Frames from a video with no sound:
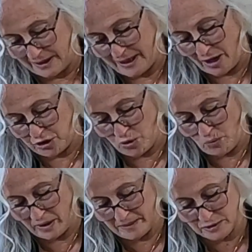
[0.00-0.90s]
Now you
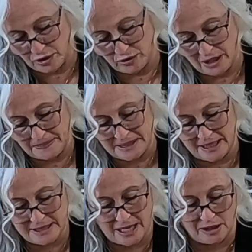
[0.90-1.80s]
want them turned
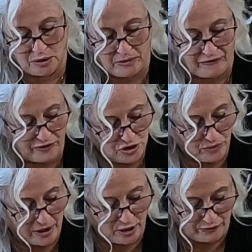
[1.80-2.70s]
upside down in the
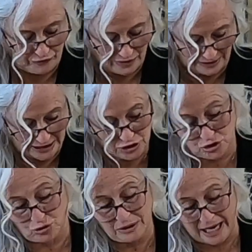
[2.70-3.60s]
refrigerator for at least
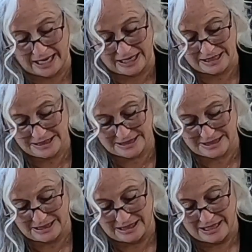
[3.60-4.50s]
2 days,
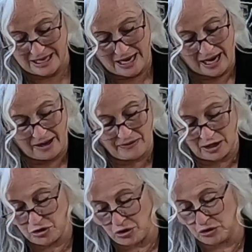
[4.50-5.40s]
and
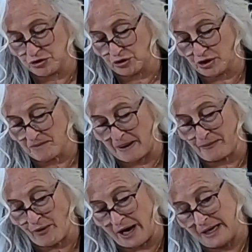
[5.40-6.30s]
then you can turn them
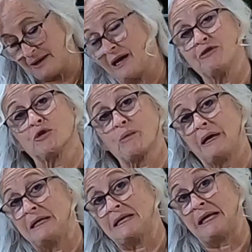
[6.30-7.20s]
upright and they're
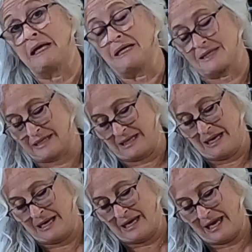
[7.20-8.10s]
ready to eat.
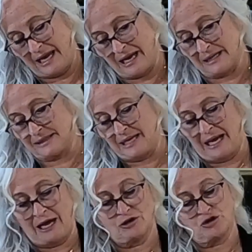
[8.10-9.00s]
And
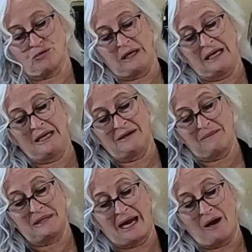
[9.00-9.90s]
as you're eating
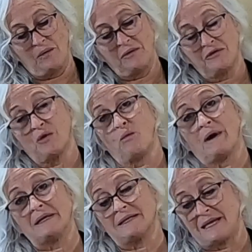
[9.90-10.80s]
them down, the
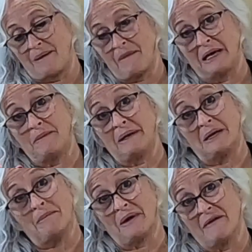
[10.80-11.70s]
ones that might have been
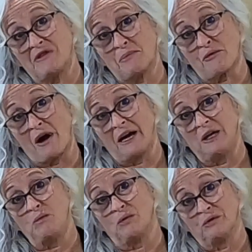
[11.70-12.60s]
above the
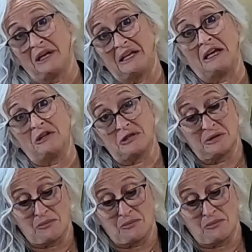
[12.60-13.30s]
brine will get into the